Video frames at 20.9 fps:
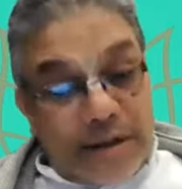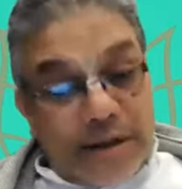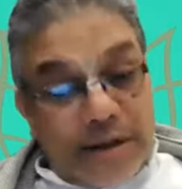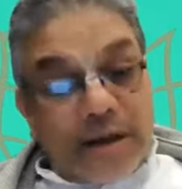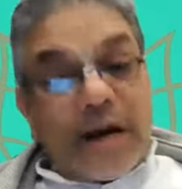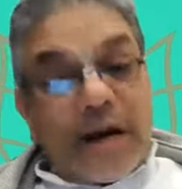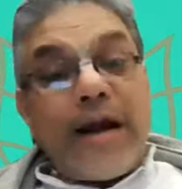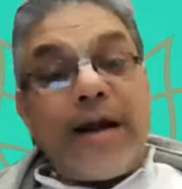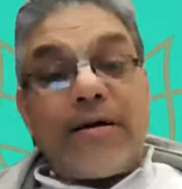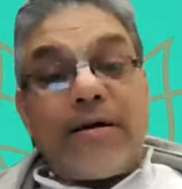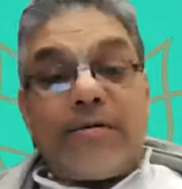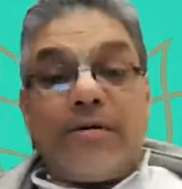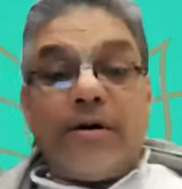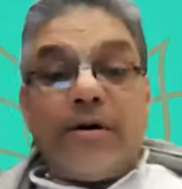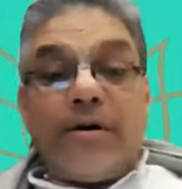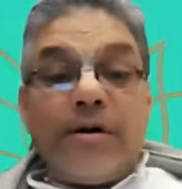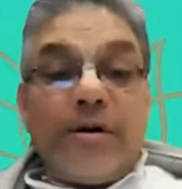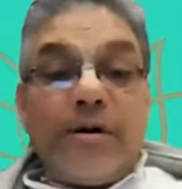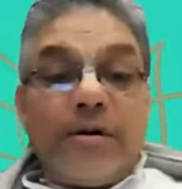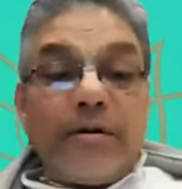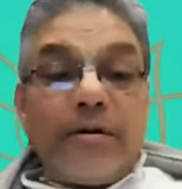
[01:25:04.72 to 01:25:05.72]
the great,
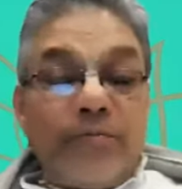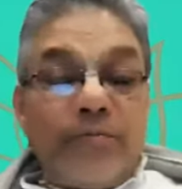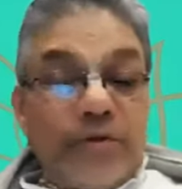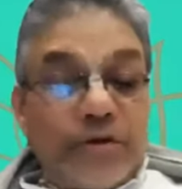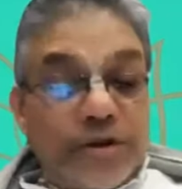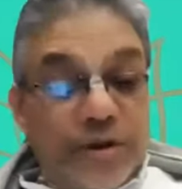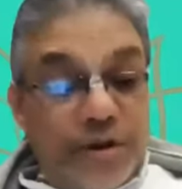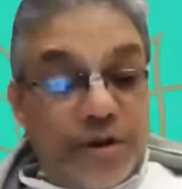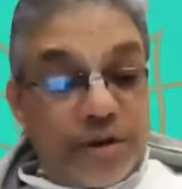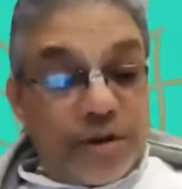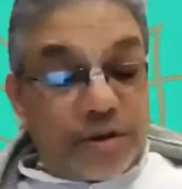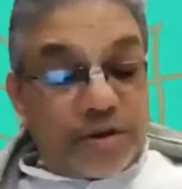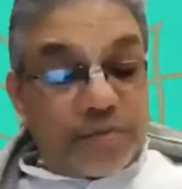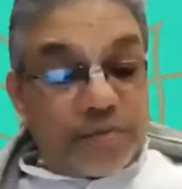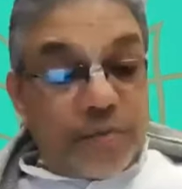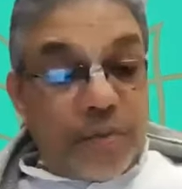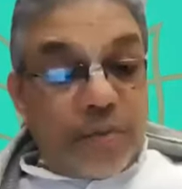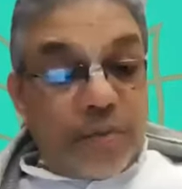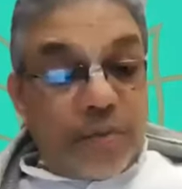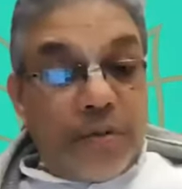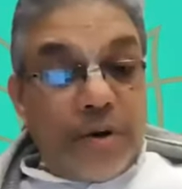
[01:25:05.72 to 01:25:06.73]
was
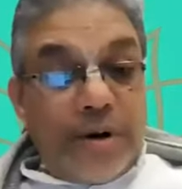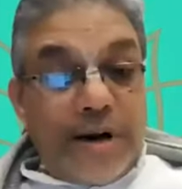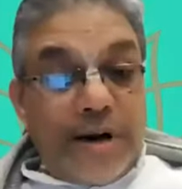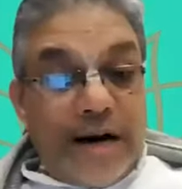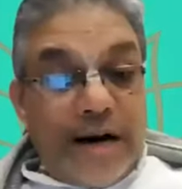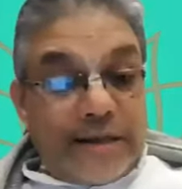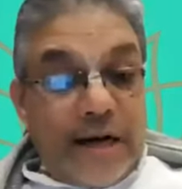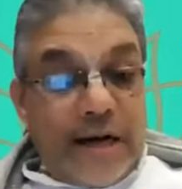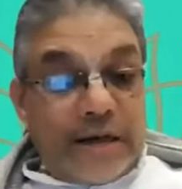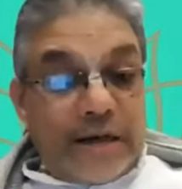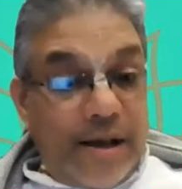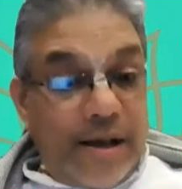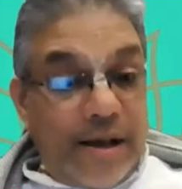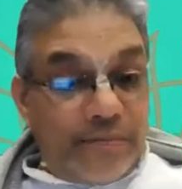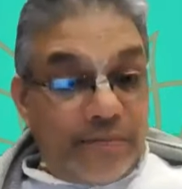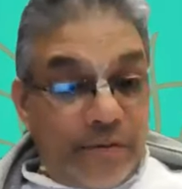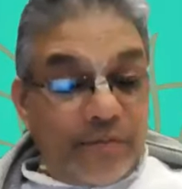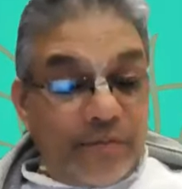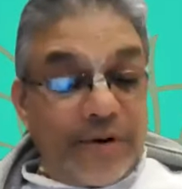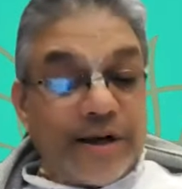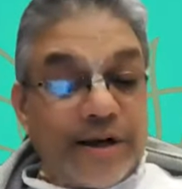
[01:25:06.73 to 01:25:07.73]
mm, at that
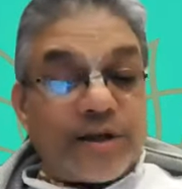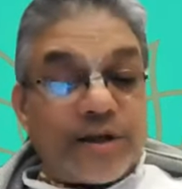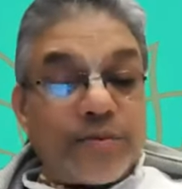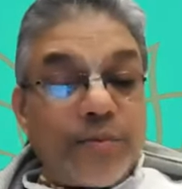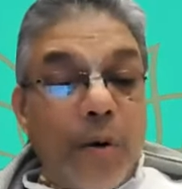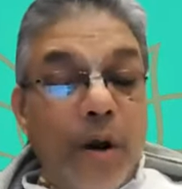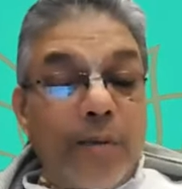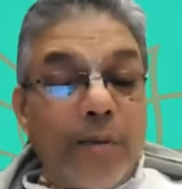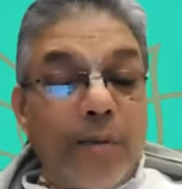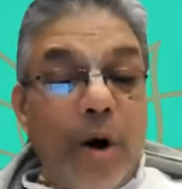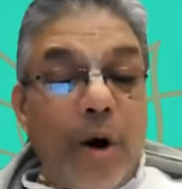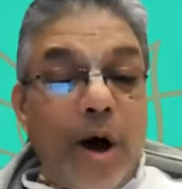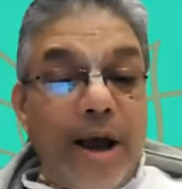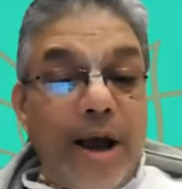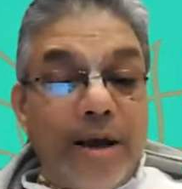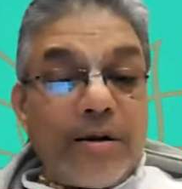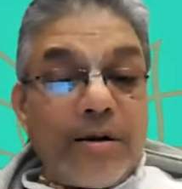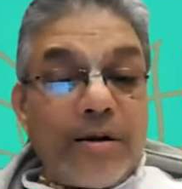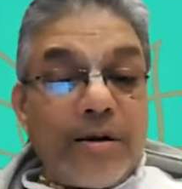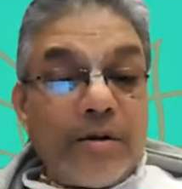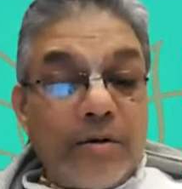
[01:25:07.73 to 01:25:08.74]
time a very small
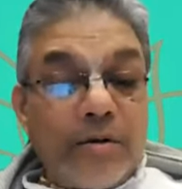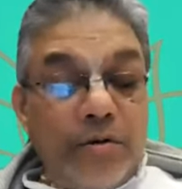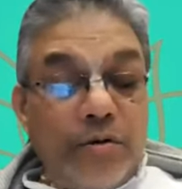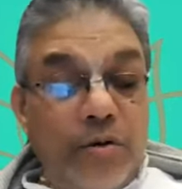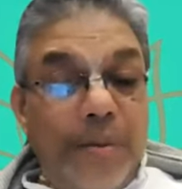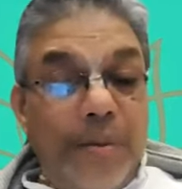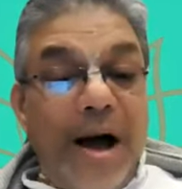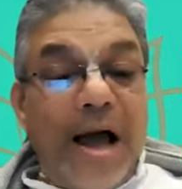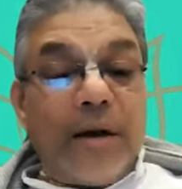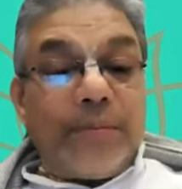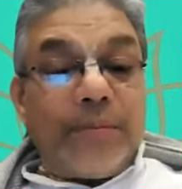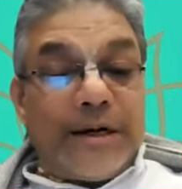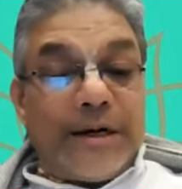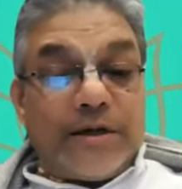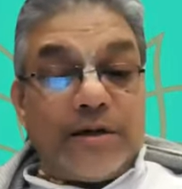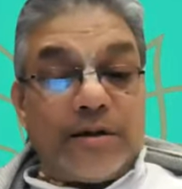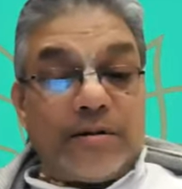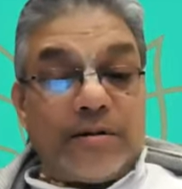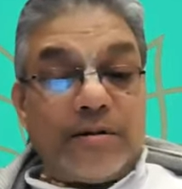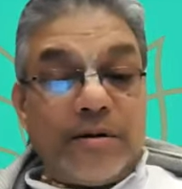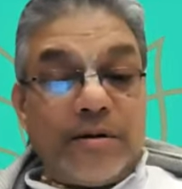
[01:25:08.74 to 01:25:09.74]
boy, Gopal
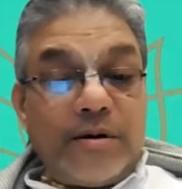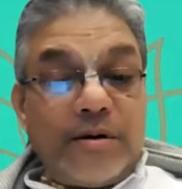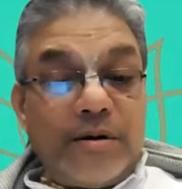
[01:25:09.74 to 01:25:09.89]
Bhatta.